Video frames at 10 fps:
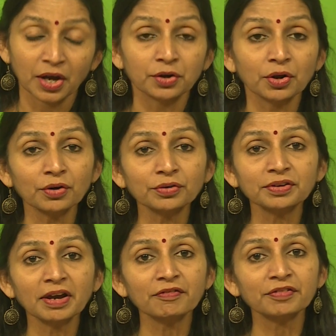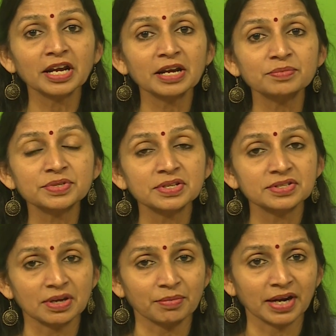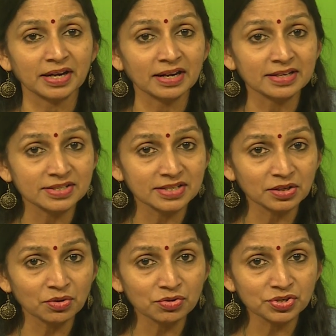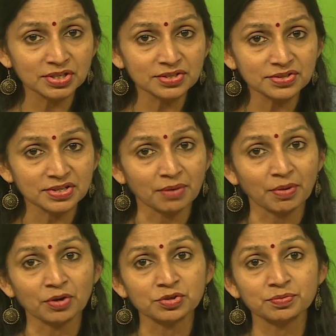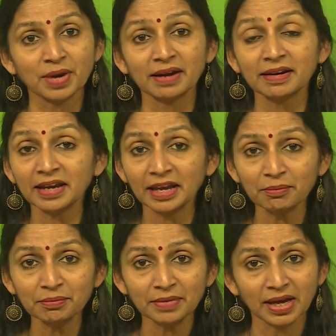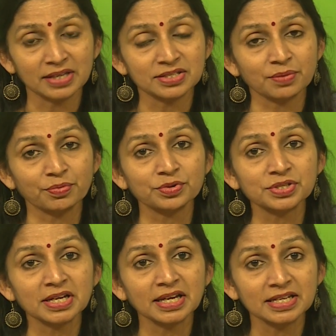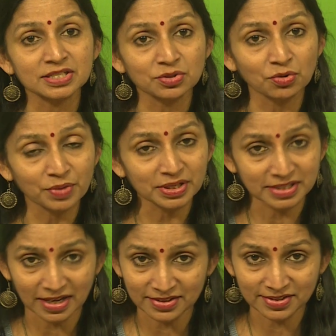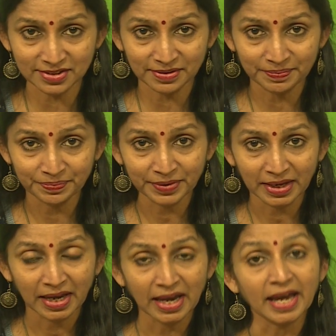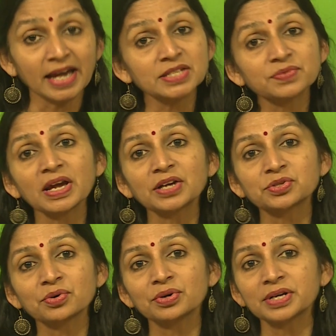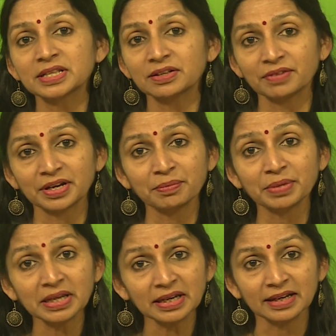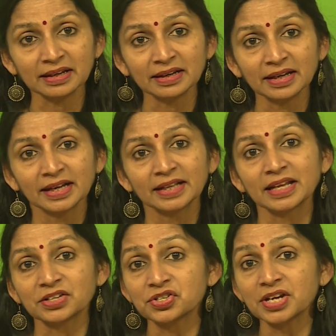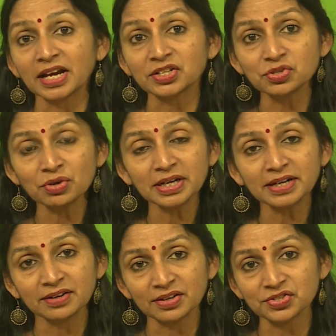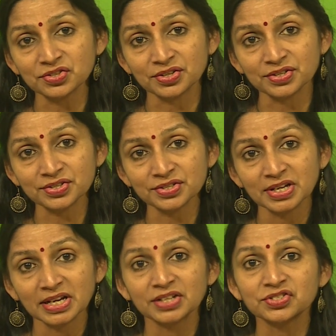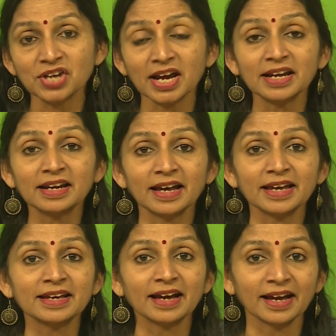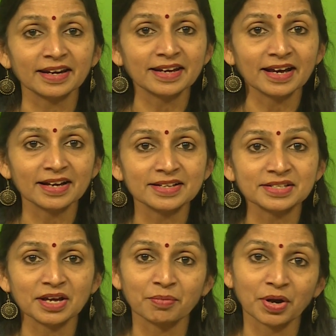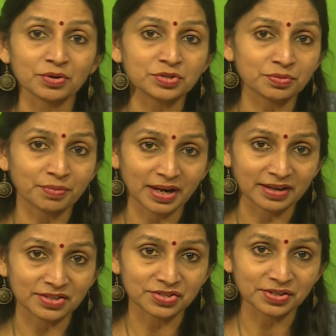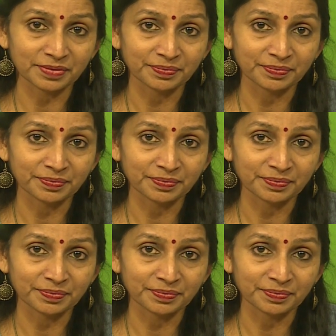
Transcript: Dorothea frames some idealistic notions about marrying him and supporting his noble task. As we are told in the very beginning that she actually nurtures childlike ideas about marriage.